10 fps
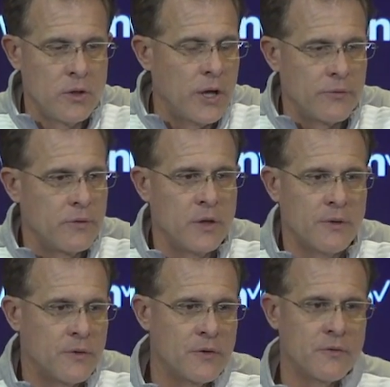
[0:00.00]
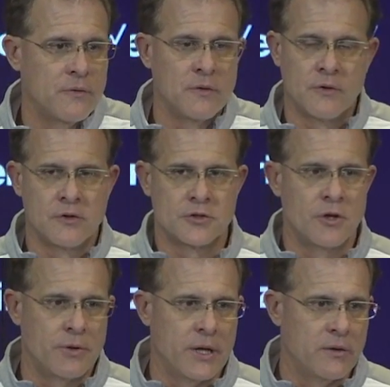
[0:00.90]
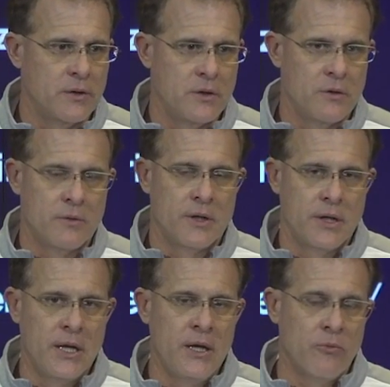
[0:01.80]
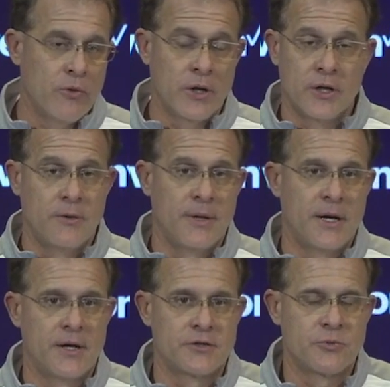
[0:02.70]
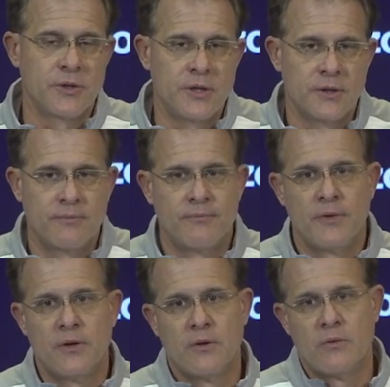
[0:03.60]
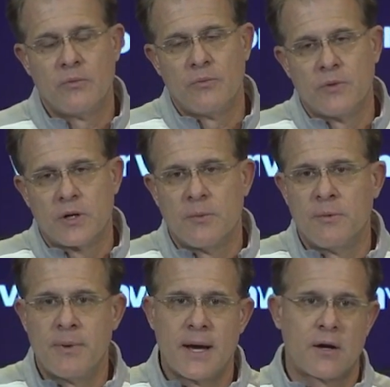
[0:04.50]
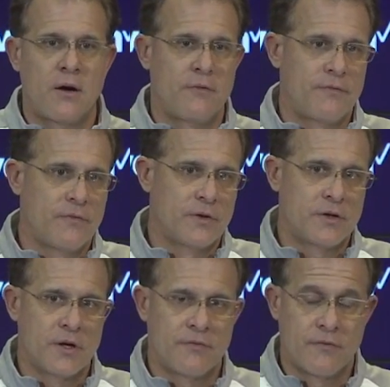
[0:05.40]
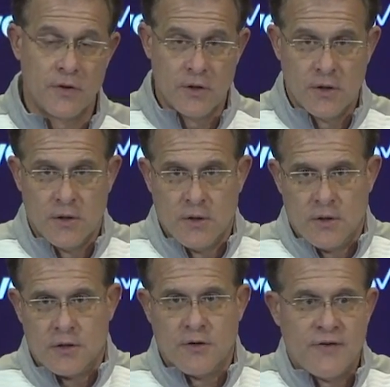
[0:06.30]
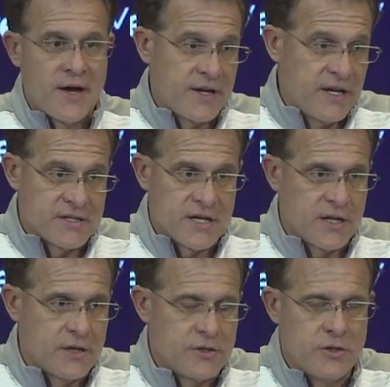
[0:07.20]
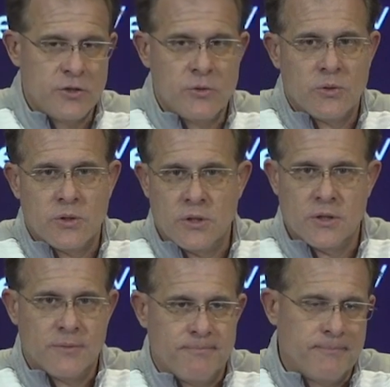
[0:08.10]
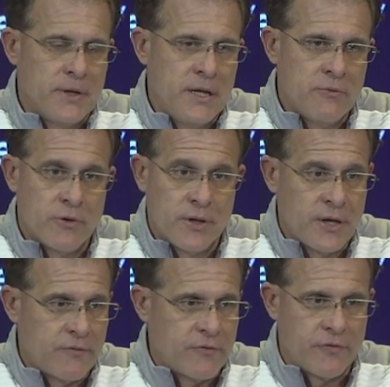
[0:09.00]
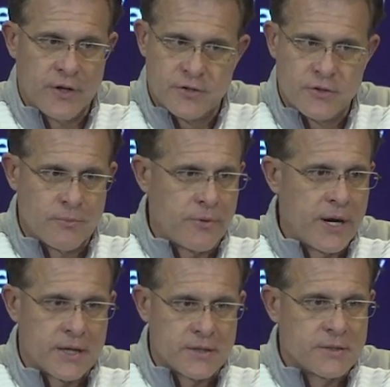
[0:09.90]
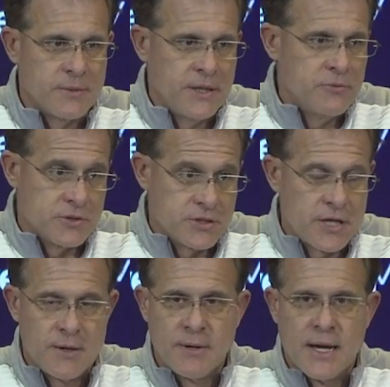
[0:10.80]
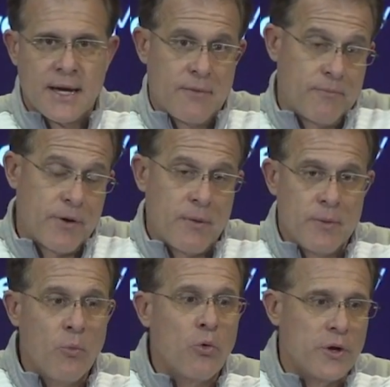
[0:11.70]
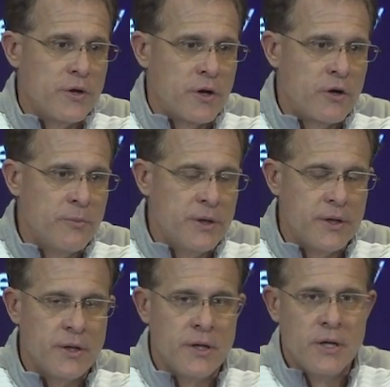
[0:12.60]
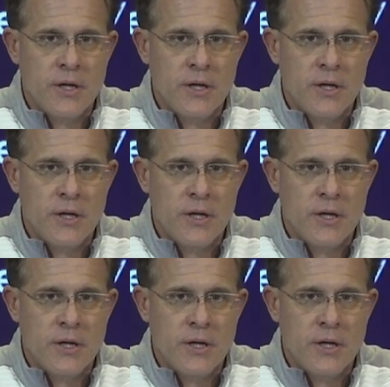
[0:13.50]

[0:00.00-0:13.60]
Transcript: Yeah. There's no doubt, you know. And he really, to be honest with you, you know, coming back off the tough outing against LSU, he really never flinched during practice. I mean, he was the same guy and probably more determined, and